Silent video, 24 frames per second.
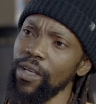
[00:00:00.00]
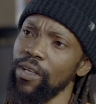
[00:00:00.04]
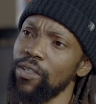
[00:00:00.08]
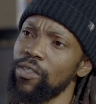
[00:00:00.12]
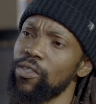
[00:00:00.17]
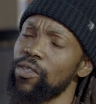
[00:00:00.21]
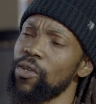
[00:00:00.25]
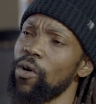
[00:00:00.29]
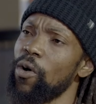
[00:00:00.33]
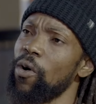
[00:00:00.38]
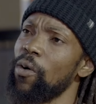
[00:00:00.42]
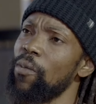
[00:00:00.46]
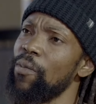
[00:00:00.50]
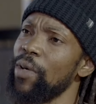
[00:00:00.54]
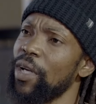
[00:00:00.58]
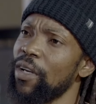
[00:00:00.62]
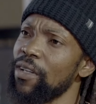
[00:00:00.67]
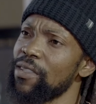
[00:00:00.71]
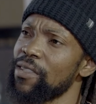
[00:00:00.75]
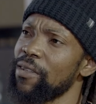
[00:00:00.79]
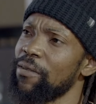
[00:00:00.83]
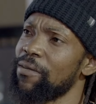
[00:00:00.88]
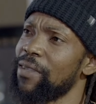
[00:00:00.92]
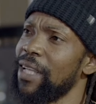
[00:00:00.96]
So
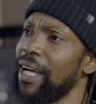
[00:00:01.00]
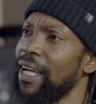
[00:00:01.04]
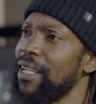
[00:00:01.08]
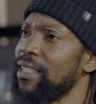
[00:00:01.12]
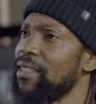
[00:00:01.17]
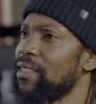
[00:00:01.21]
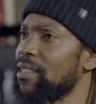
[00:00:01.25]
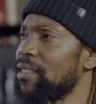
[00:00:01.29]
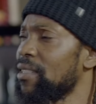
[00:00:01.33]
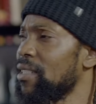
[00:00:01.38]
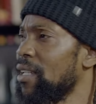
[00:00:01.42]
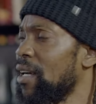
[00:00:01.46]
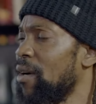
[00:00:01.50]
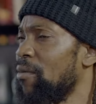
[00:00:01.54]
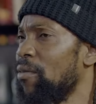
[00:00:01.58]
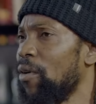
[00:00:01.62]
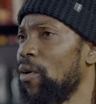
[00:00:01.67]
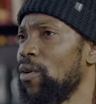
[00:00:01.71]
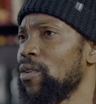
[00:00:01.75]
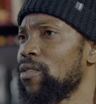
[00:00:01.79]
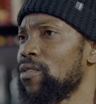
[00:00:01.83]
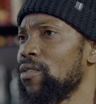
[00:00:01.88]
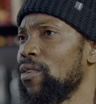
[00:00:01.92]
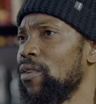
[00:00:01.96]
because of that, I've
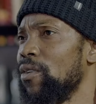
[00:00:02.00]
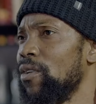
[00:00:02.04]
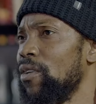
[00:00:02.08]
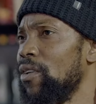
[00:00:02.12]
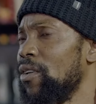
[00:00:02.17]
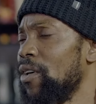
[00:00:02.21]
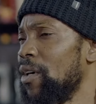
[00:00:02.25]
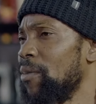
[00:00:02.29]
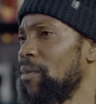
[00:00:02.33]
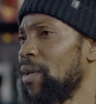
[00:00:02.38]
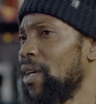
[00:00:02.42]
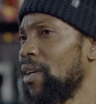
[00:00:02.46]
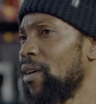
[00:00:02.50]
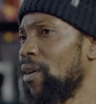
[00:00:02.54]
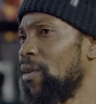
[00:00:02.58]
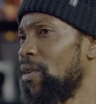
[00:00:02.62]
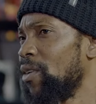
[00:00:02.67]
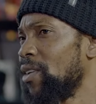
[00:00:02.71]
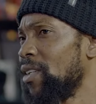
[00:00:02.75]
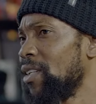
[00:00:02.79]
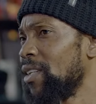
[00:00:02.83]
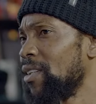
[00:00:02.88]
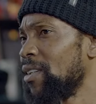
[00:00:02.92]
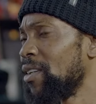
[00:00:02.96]
also, you know, I'm getting
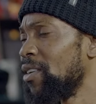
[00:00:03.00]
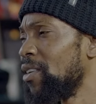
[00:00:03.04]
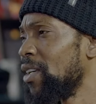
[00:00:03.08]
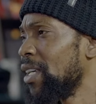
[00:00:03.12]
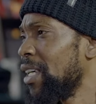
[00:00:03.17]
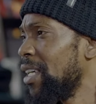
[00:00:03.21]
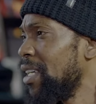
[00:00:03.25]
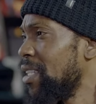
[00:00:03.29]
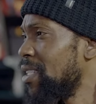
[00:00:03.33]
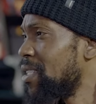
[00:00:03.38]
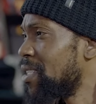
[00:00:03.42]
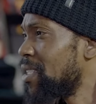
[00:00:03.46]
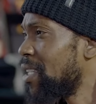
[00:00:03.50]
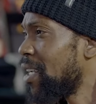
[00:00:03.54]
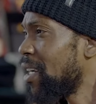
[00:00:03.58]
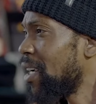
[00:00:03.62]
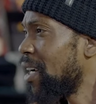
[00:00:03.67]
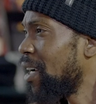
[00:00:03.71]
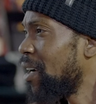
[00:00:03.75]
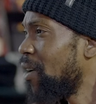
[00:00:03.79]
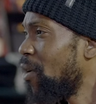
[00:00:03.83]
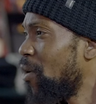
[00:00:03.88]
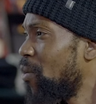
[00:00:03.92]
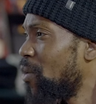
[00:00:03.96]
older and I've got kids that
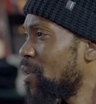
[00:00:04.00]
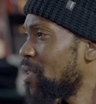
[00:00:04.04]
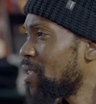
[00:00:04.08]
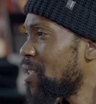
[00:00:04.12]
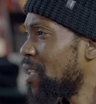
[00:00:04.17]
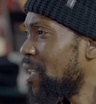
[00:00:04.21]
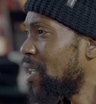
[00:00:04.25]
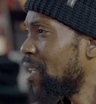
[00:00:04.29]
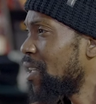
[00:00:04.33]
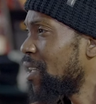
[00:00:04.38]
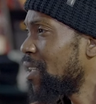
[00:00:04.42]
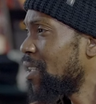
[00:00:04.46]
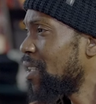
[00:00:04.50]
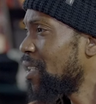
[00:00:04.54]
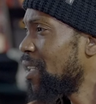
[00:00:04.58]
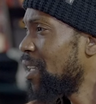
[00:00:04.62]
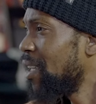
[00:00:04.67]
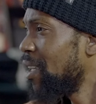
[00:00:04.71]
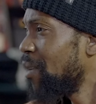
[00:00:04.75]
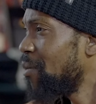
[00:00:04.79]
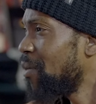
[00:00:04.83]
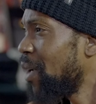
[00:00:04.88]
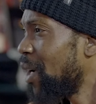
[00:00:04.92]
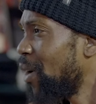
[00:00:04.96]
are almost,
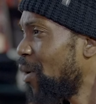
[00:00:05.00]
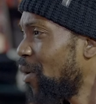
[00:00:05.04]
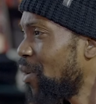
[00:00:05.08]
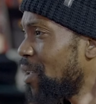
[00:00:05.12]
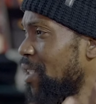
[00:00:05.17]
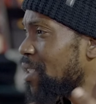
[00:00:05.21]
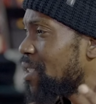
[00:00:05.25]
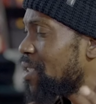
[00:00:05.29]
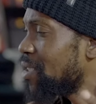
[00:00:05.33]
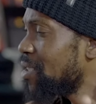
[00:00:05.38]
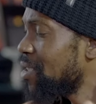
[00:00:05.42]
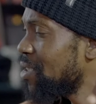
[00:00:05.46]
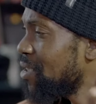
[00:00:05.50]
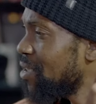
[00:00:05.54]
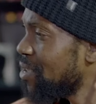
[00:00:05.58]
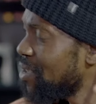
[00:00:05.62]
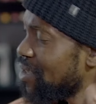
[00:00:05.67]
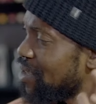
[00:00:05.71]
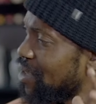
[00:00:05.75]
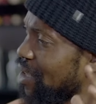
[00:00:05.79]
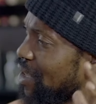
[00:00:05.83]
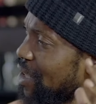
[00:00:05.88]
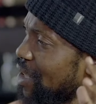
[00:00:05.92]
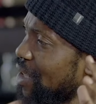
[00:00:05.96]
my oldest
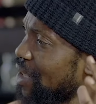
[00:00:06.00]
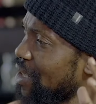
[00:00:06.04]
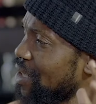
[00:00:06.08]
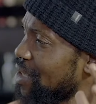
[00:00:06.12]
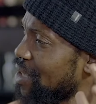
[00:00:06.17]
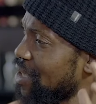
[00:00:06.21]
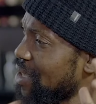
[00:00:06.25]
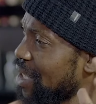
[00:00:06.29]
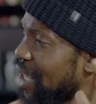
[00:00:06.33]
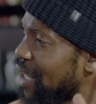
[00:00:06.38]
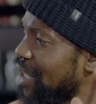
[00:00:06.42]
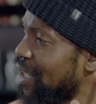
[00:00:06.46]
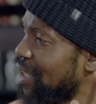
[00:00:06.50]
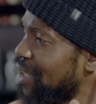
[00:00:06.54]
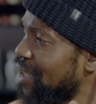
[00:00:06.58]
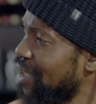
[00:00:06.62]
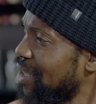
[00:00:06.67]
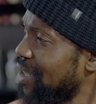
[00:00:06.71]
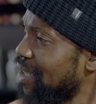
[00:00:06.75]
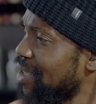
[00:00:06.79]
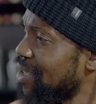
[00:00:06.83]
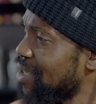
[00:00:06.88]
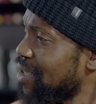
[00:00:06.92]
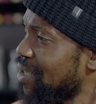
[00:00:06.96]
son
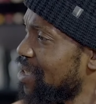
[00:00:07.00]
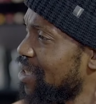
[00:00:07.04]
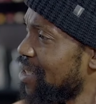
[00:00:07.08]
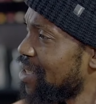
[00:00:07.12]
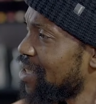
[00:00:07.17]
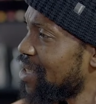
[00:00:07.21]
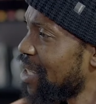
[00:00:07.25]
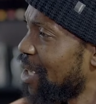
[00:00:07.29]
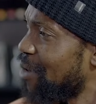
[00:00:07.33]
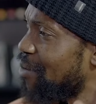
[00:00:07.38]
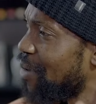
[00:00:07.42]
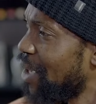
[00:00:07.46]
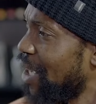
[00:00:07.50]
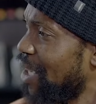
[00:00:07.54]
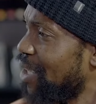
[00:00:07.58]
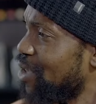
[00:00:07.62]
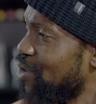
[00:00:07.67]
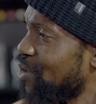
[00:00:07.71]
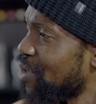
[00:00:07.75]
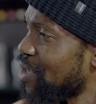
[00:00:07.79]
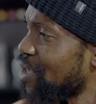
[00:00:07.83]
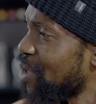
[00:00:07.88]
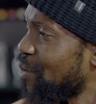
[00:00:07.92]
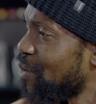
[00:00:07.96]
is the same
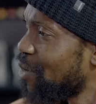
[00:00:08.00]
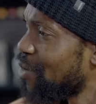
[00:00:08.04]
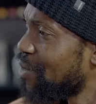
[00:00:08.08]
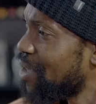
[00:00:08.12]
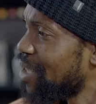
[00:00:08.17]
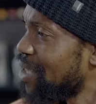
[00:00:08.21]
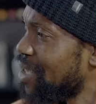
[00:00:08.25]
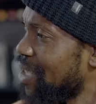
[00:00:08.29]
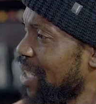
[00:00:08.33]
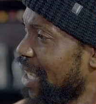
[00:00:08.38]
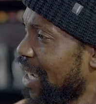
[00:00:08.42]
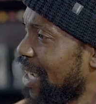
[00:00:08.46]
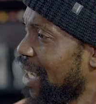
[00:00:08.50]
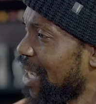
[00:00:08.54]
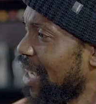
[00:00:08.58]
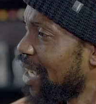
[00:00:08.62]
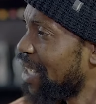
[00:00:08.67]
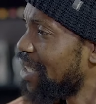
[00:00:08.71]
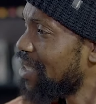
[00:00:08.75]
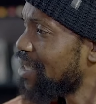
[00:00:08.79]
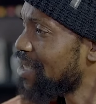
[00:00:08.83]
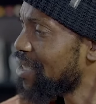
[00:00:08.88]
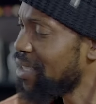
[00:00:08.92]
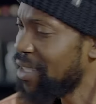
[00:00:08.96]
age as some of these young
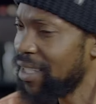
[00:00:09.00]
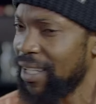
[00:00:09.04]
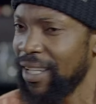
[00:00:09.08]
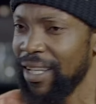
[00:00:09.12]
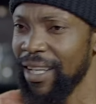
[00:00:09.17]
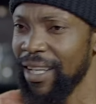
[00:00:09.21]
guys.